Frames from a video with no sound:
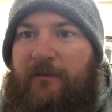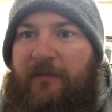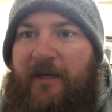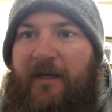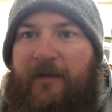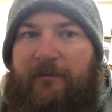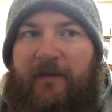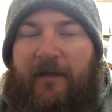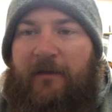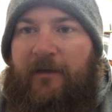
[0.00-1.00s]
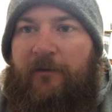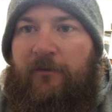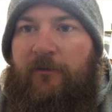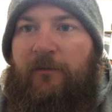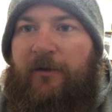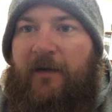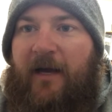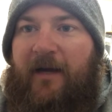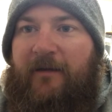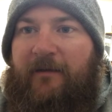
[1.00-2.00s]
pay an Uber
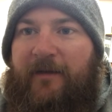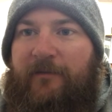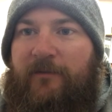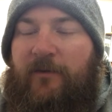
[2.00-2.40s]
guy like